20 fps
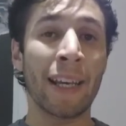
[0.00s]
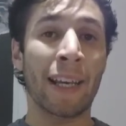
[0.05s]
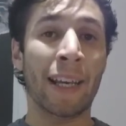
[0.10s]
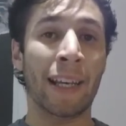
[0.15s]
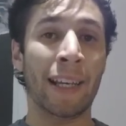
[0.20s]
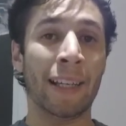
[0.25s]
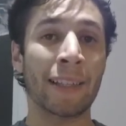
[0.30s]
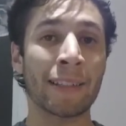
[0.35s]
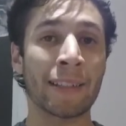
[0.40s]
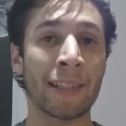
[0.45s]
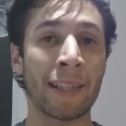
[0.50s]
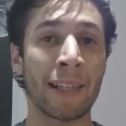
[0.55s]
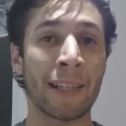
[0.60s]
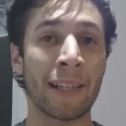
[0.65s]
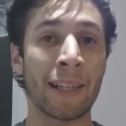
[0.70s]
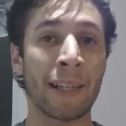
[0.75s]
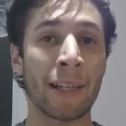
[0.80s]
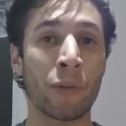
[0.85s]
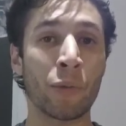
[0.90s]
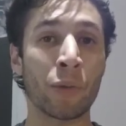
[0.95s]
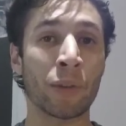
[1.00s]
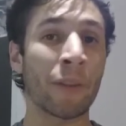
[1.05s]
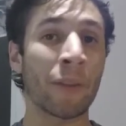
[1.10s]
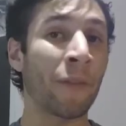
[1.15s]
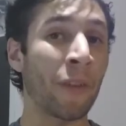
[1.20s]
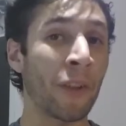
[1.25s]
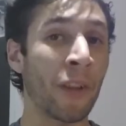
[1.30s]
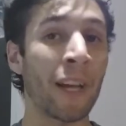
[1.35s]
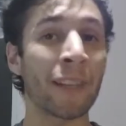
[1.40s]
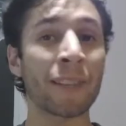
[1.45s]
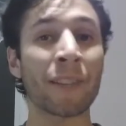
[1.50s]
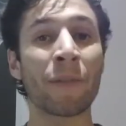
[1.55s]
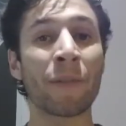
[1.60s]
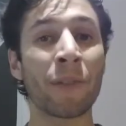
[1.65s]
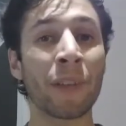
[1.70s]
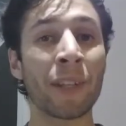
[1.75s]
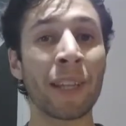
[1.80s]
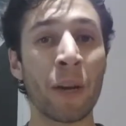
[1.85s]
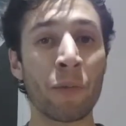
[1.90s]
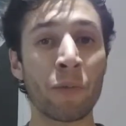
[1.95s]
And with the
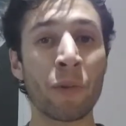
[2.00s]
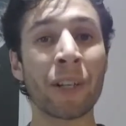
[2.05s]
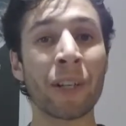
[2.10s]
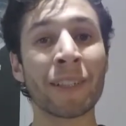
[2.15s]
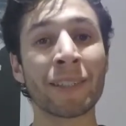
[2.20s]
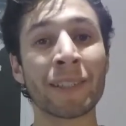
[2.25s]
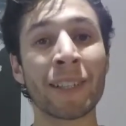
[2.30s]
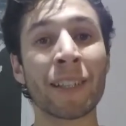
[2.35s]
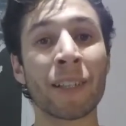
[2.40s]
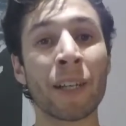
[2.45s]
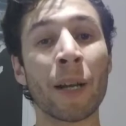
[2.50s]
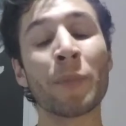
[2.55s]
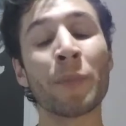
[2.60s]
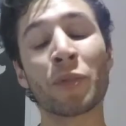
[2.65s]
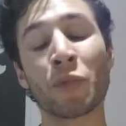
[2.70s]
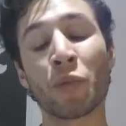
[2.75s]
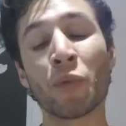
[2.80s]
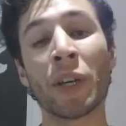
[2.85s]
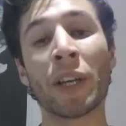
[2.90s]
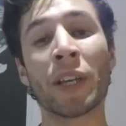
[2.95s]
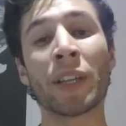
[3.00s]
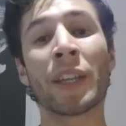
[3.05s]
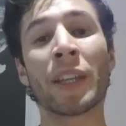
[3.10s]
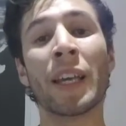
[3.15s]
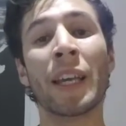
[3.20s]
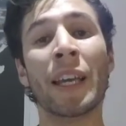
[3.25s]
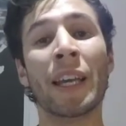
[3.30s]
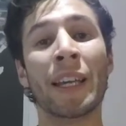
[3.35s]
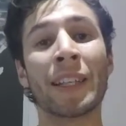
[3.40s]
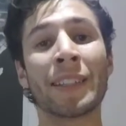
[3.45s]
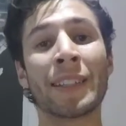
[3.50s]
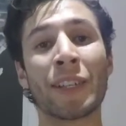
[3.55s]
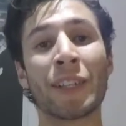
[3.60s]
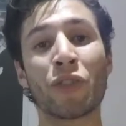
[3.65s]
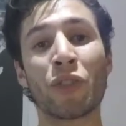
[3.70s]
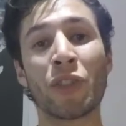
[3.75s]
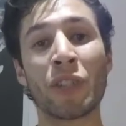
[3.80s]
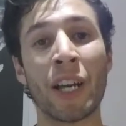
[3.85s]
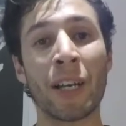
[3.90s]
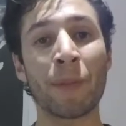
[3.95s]
philosophy that Run and Zen comes with, it's
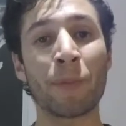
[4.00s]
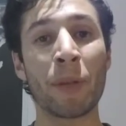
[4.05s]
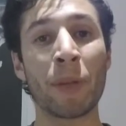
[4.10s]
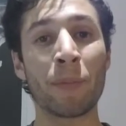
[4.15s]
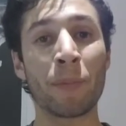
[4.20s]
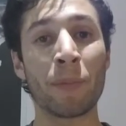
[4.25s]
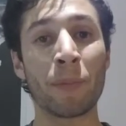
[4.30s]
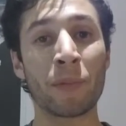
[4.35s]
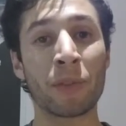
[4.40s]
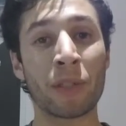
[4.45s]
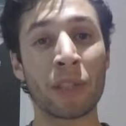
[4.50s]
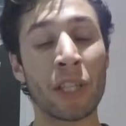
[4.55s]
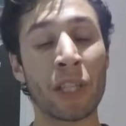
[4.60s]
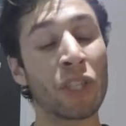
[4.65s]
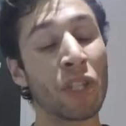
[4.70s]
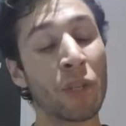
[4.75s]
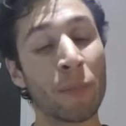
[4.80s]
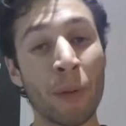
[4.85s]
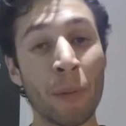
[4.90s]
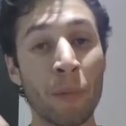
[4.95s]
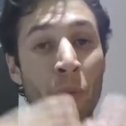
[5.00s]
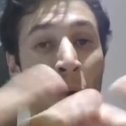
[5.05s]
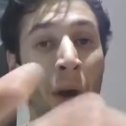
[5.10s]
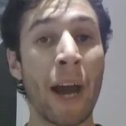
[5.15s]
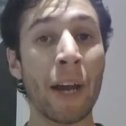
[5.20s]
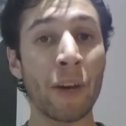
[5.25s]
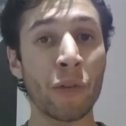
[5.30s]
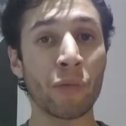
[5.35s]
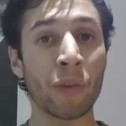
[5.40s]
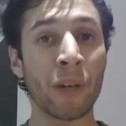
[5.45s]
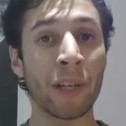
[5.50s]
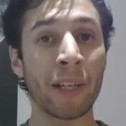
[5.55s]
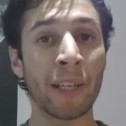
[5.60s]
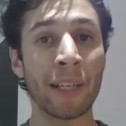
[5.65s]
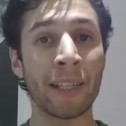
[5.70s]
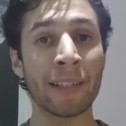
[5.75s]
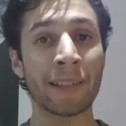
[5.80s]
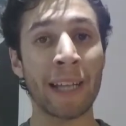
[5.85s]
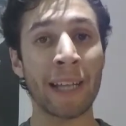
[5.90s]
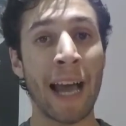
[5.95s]
actually not teaching people how to run,
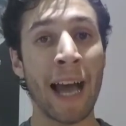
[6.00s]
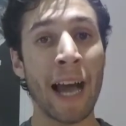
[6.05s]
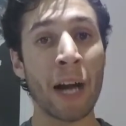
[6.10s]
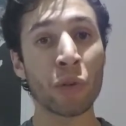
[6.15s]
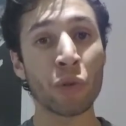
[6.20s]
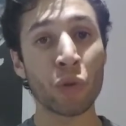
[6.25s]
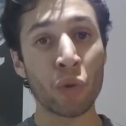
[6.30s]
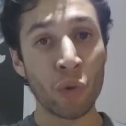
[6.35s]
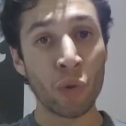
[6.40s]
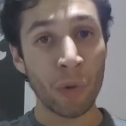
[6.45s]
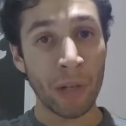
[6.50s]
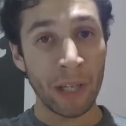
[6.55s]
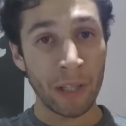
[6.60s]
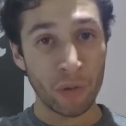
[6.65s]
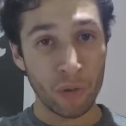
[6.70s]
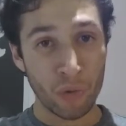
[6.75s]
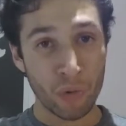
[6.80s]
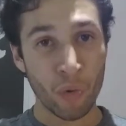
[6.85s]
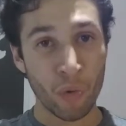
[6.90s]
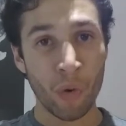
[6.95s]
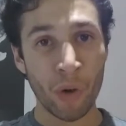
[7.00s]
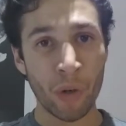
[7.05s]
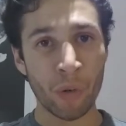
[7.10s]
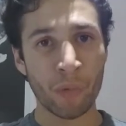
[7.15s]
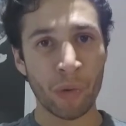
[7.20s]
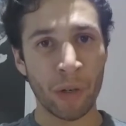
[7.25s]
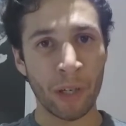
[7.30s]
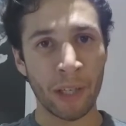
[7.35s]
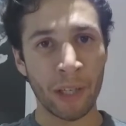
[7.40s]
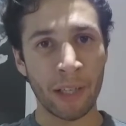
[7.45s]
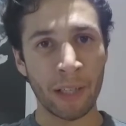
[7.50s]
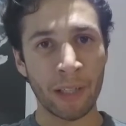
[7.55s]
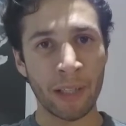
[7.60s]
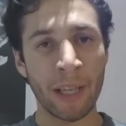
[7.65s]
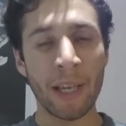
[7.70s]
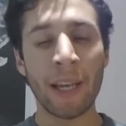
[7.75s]
it's how to enjoy running.